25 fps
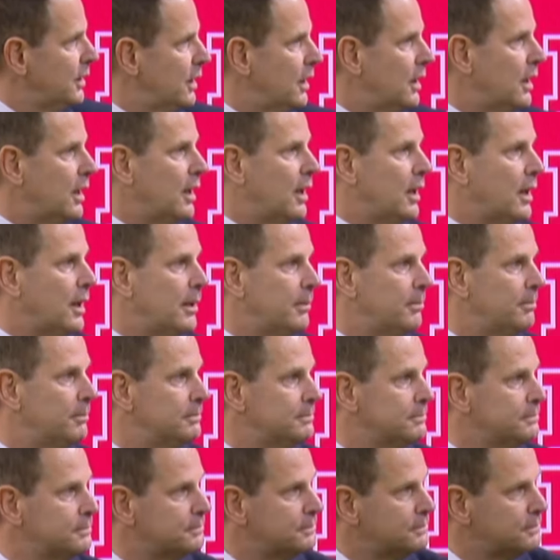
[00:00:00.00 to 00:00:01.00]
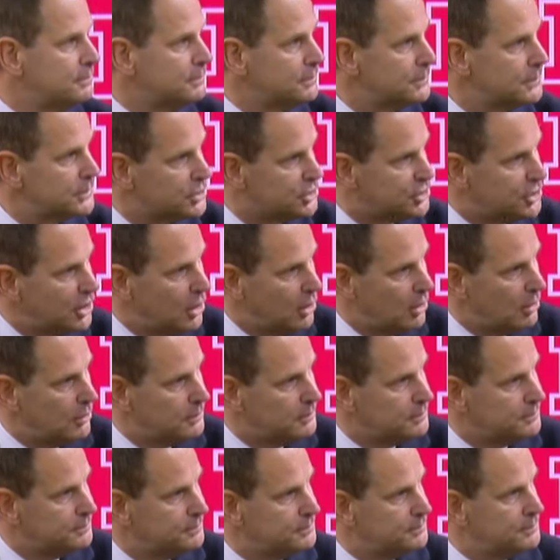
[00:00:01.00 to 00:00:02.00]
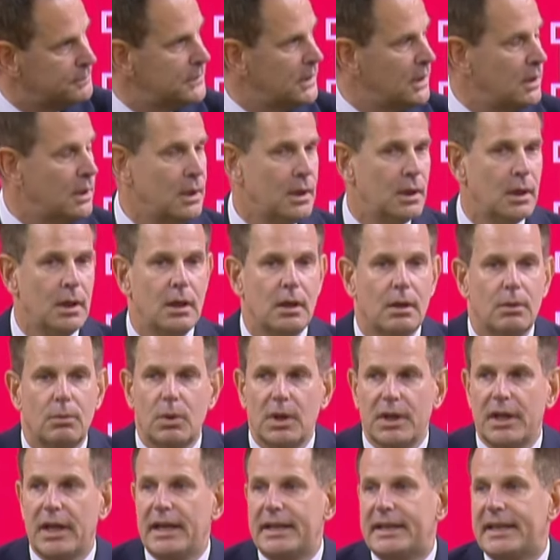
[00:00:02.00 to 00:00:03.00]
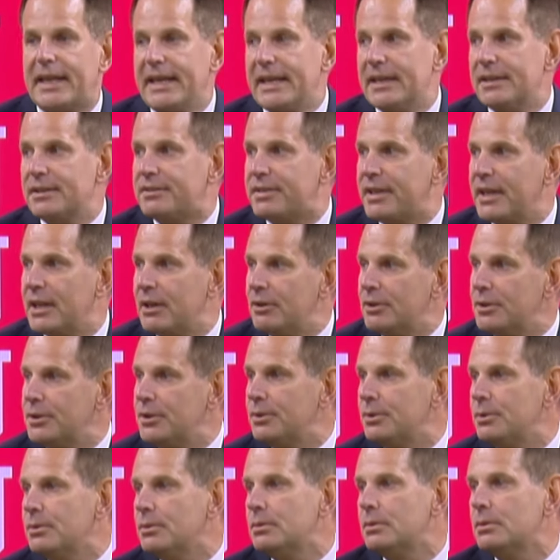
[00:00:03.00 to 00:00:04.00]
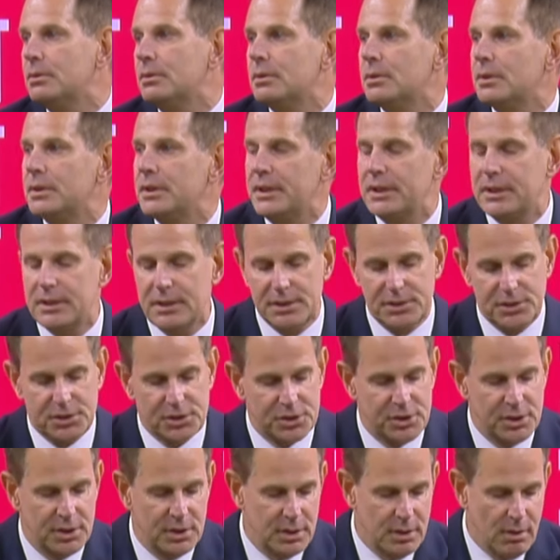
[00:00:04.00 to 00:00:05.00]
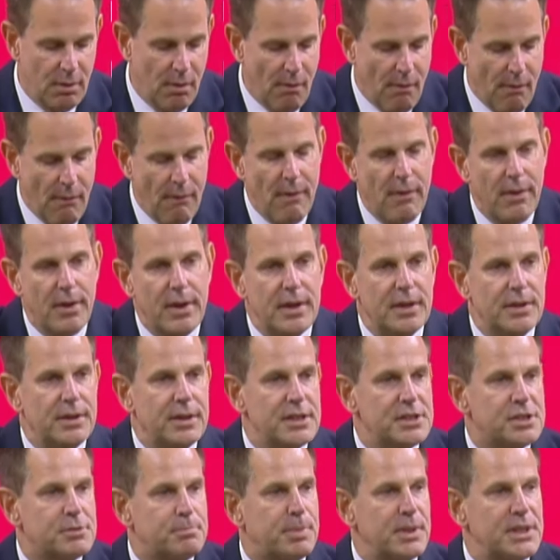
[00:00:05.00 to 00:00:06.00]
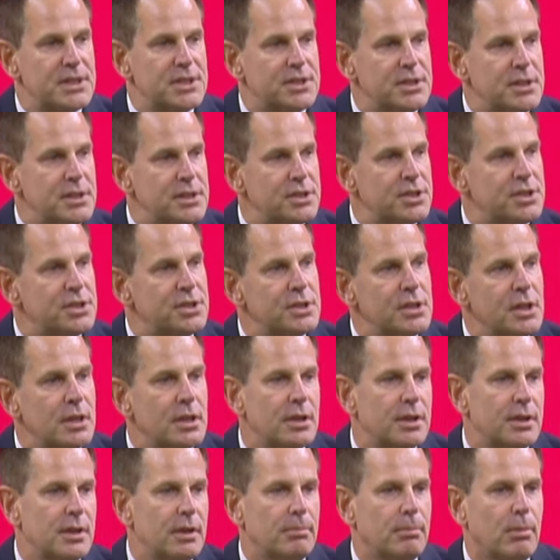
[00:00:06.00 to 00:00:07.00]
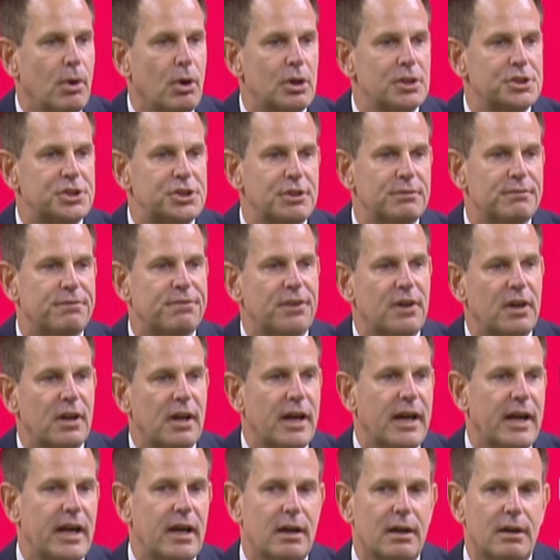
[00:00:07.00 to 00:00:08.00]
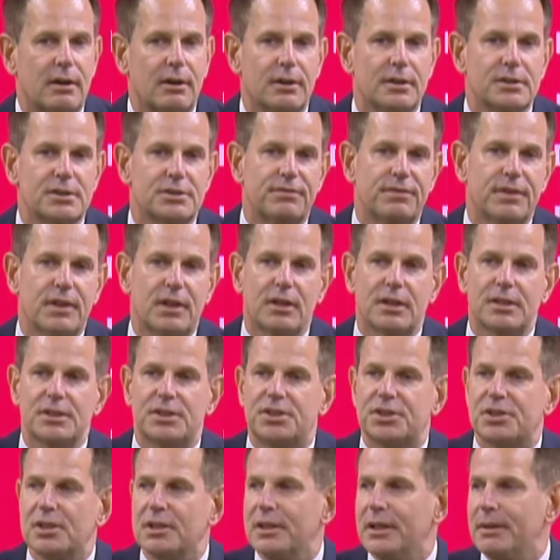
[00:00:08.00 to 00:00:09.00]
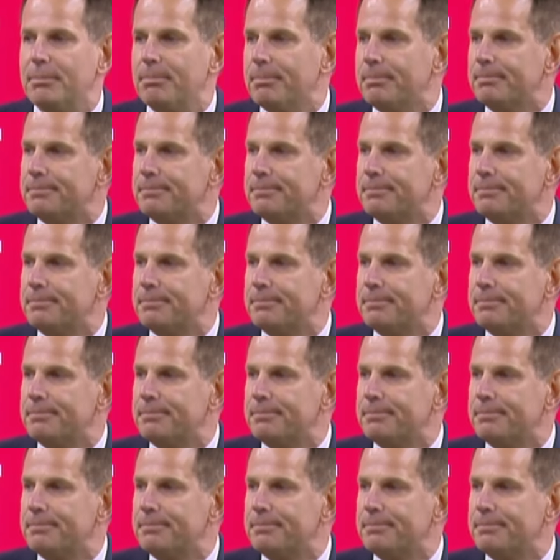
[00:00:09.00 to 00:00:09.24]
So what I can tell you is in this business, the margin for error is very slim.